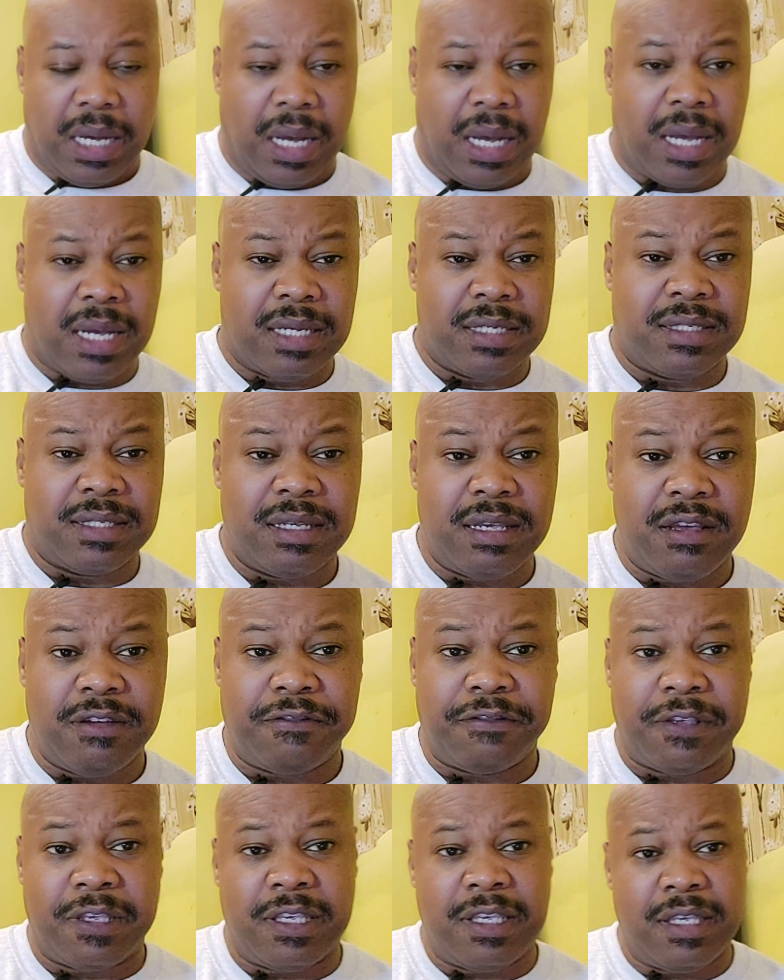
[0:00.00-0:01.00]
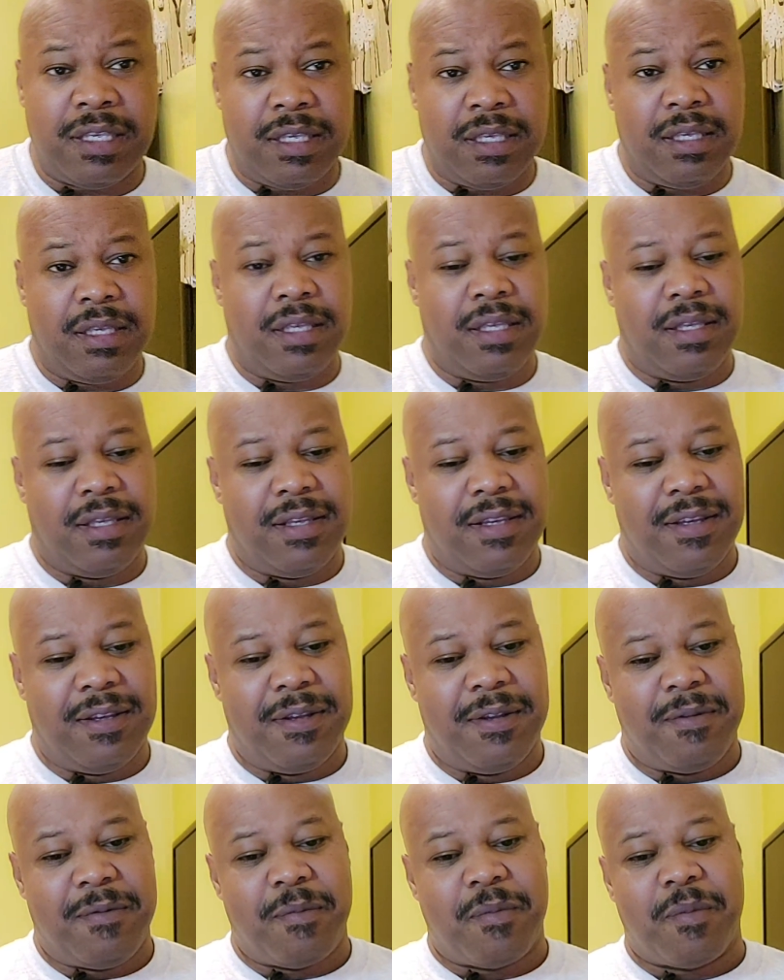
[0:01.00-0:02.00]
As if he
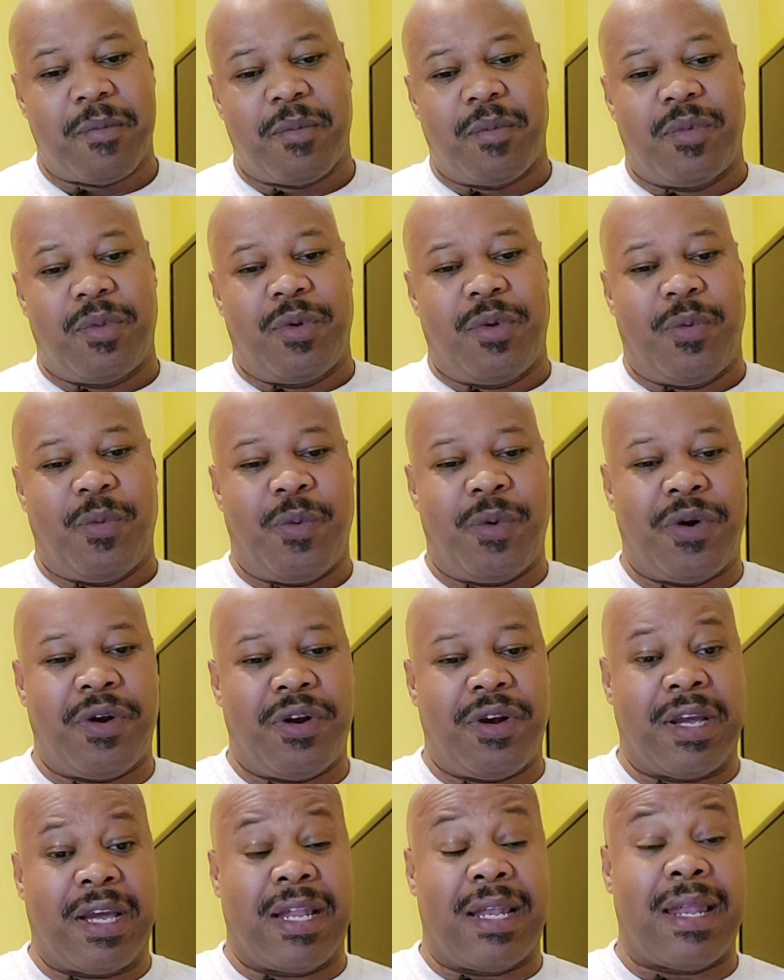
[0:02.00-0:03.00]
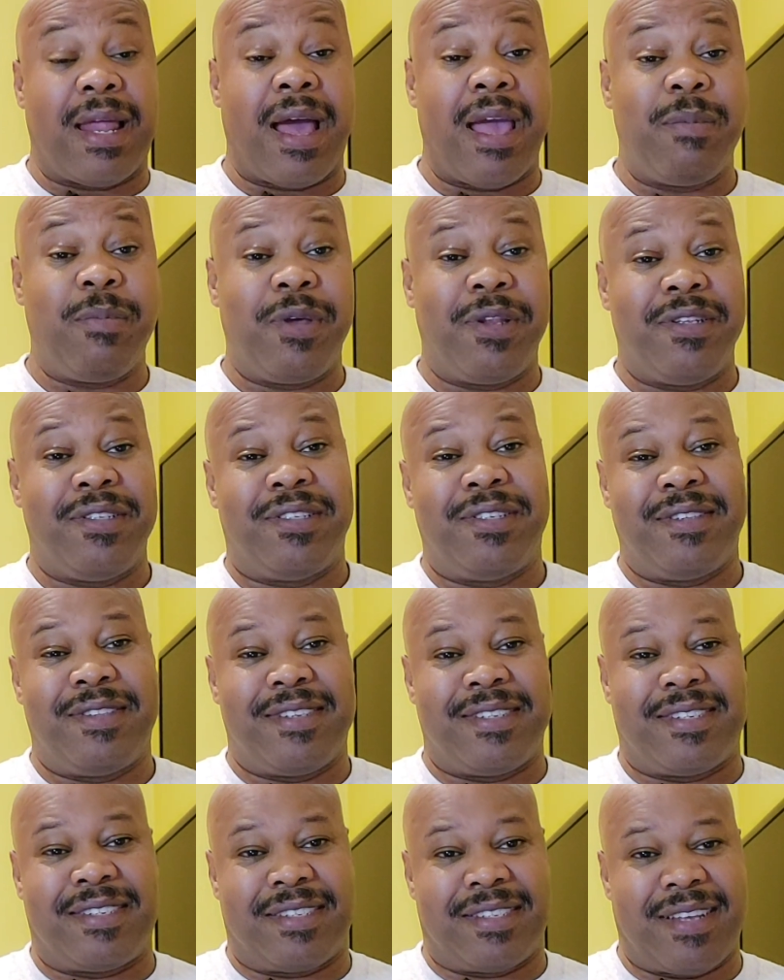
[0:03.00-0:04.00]
were climbing to
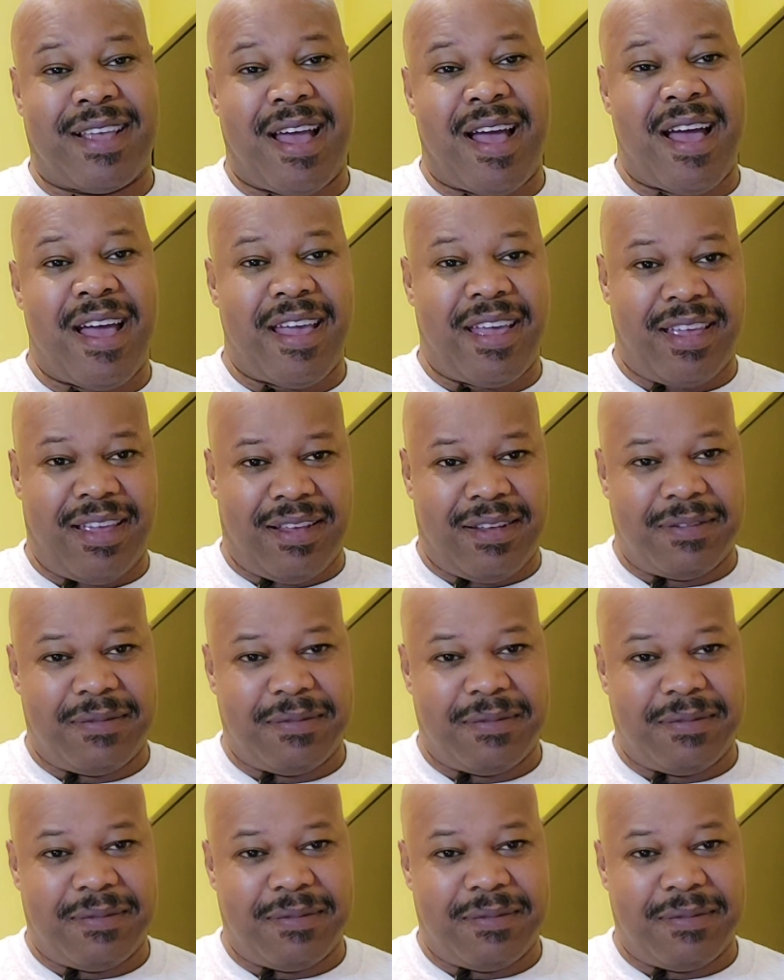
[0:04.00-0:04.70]
the sky.